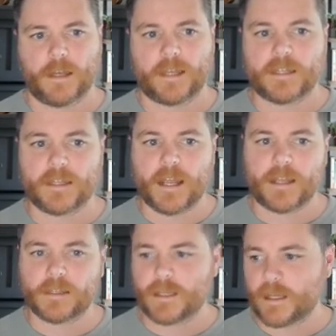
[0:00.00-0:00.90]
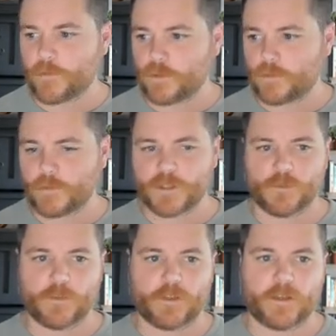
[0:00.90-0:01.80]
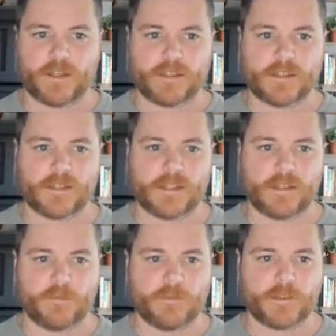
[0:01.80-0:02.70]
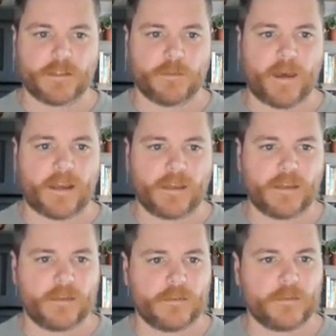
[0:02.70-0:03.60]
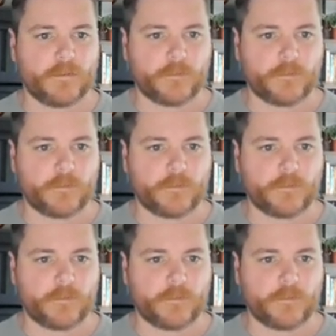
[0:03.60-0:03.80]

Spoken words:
I need a label, which is what you're going to see, whoops, in the back end.